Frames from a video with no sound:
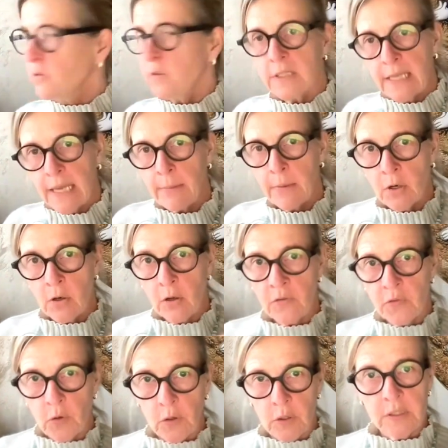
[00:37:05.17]
of your time on a
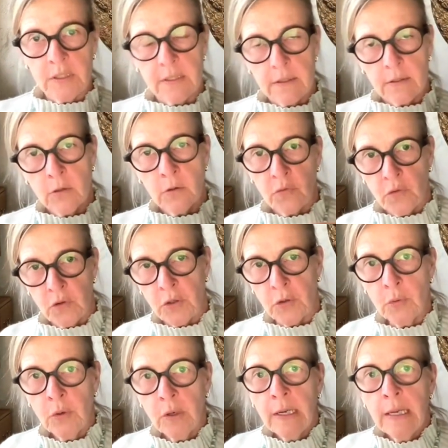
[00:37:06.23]
golf course, good for
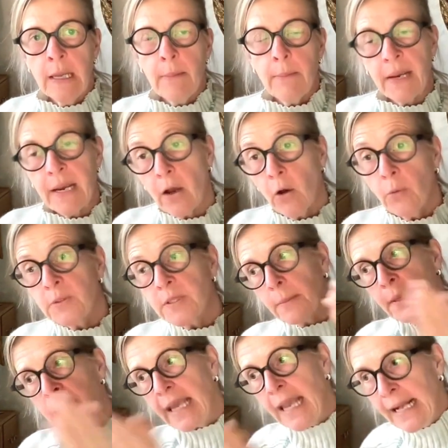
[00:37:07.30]
you. But I hope
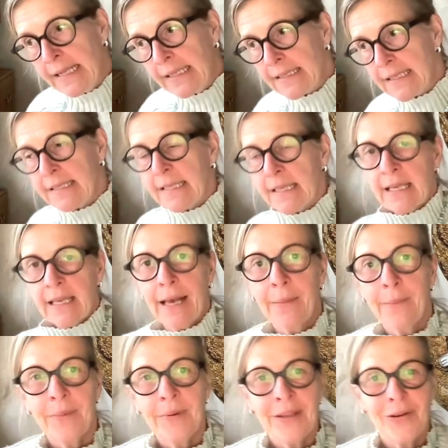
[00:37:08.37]
somebody else is in the
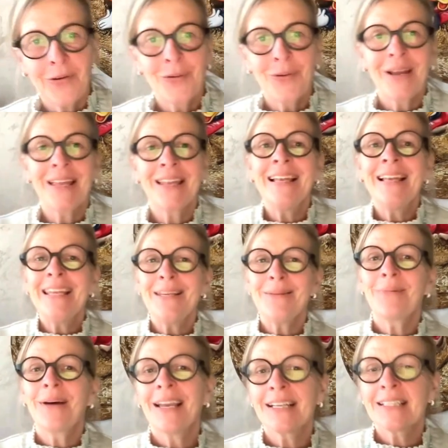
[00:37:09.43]
company who can lead
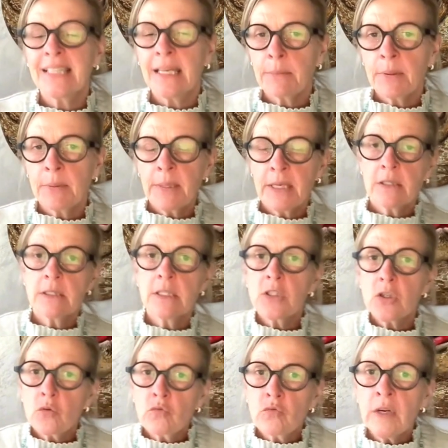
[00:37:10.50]
by example, because
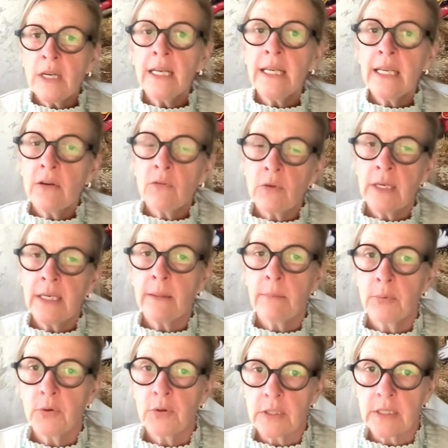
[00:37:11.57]
it's really, really
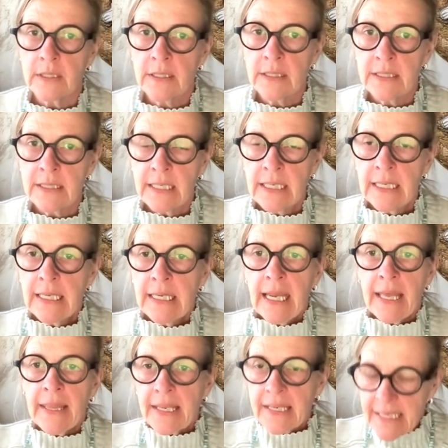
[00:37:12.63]
important.
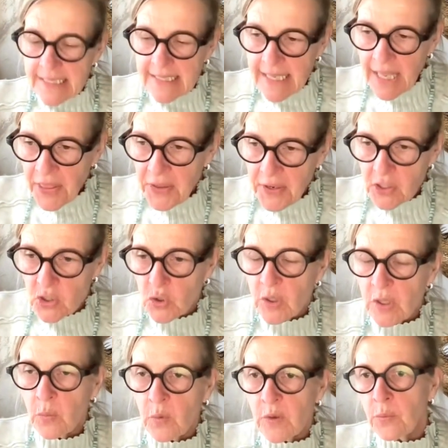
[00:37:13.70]
And that has nothing to
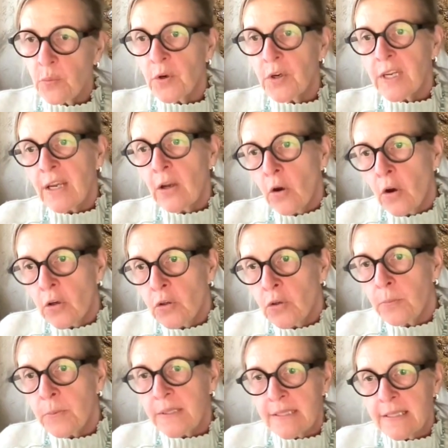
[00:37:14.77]
do with working on your
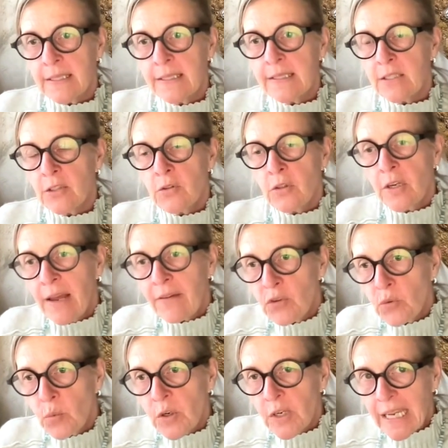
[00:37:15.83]
business. You don't have
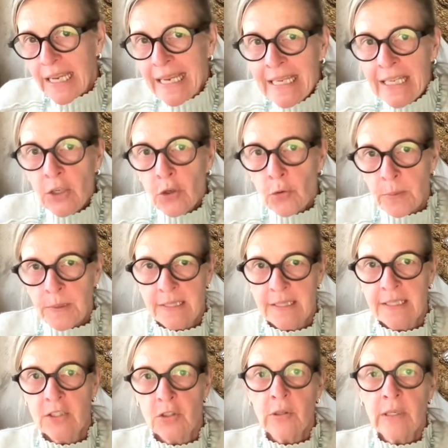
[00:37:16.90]
to work in your
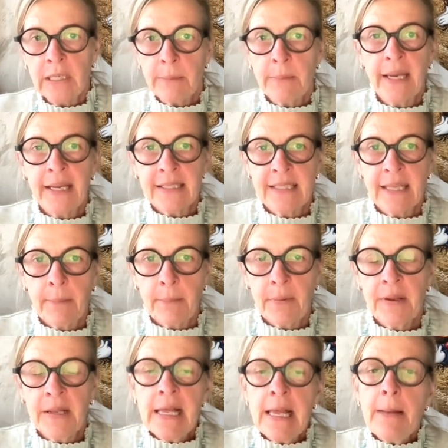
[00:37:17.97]
business to lead by
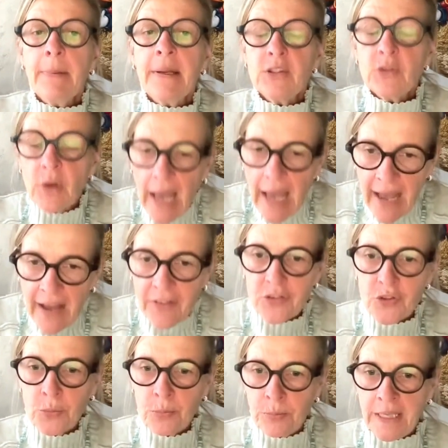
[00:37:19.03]
example, but you have
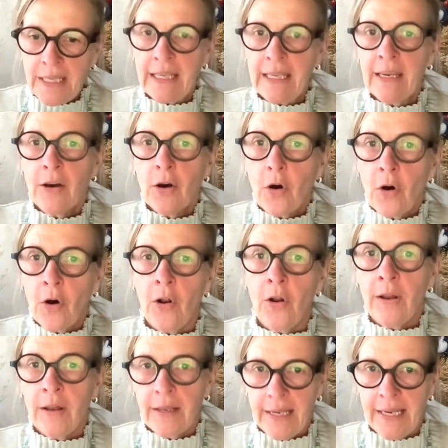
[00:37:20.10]
to be
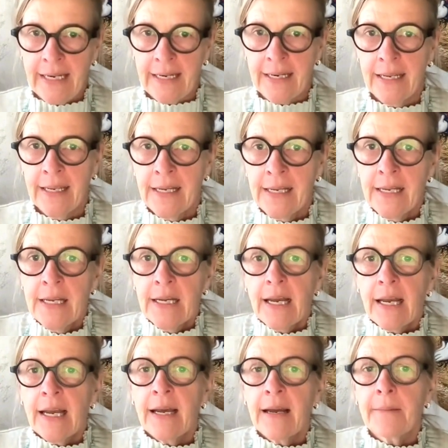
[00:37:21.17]
all in.
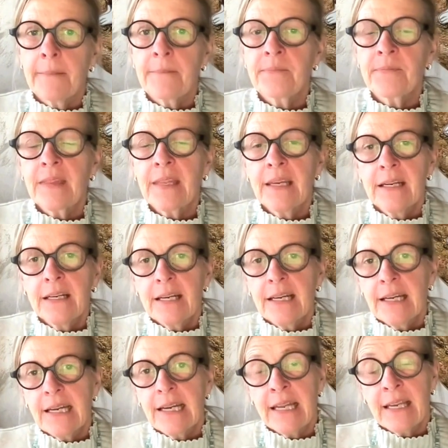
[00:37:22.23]

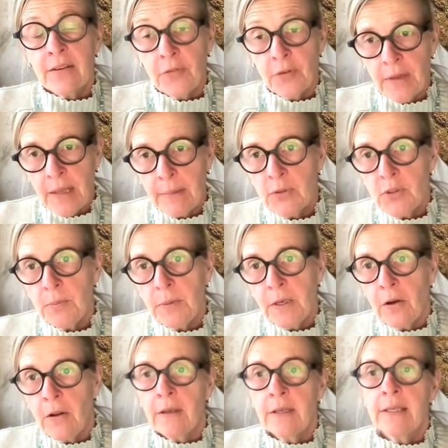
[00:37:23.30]
And for them to be
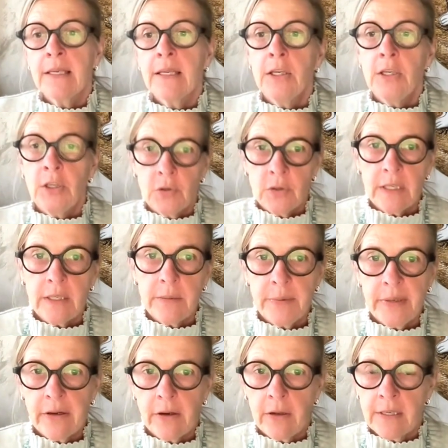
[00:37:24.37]
all in, you need to
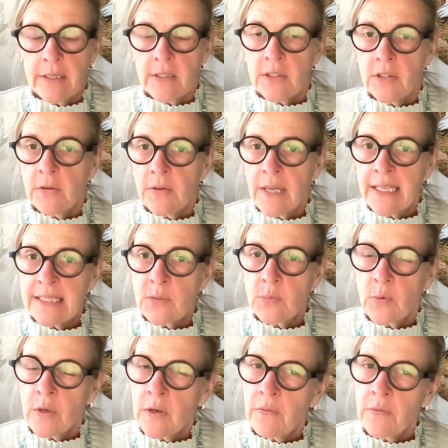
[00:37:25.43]
be all in. So that's
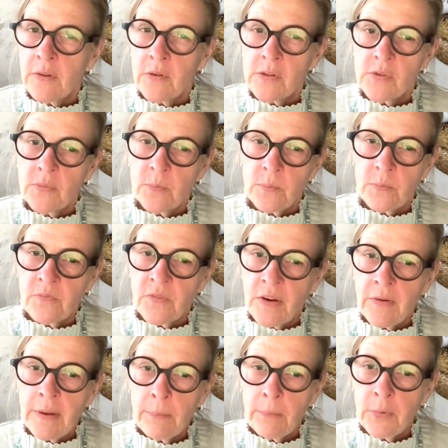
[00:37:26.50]
one of those
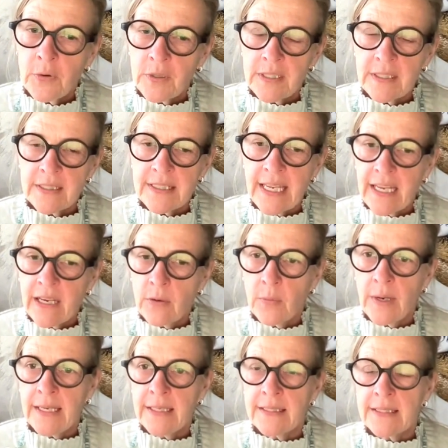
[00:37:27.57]
very important
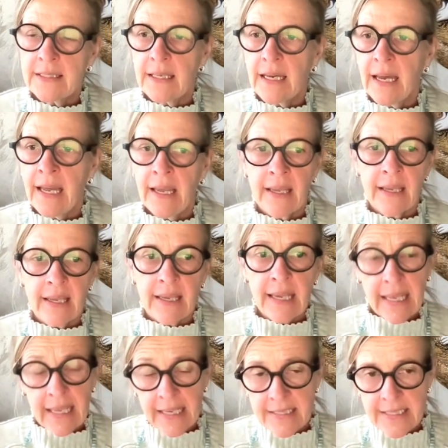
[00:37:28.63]
takeaways. I
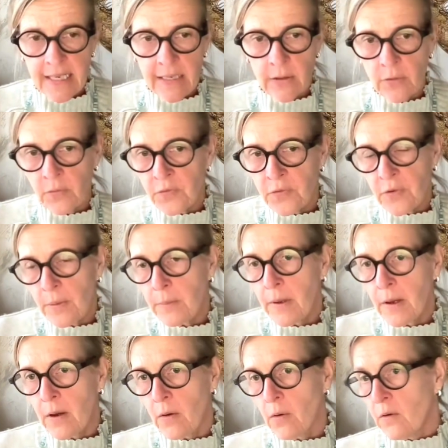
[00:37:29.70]
can tell you
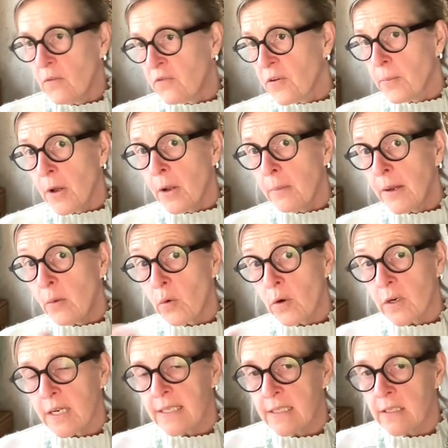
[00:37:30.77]
from all my
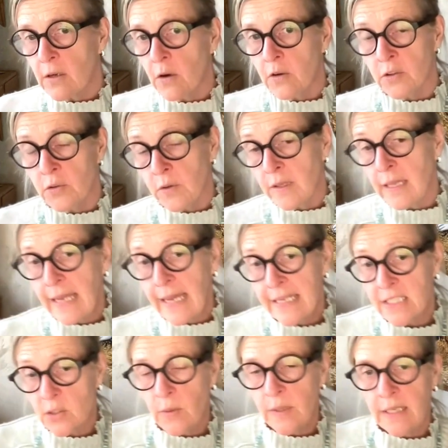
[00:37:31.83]
work I did during the
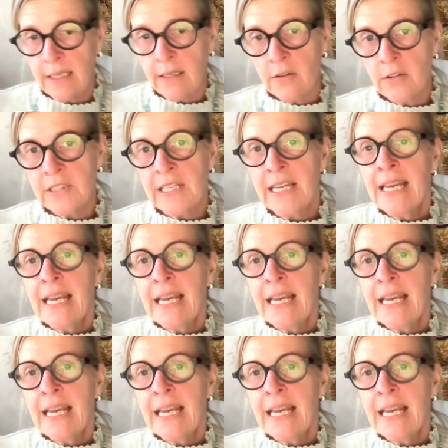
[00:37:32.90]
last 20 years,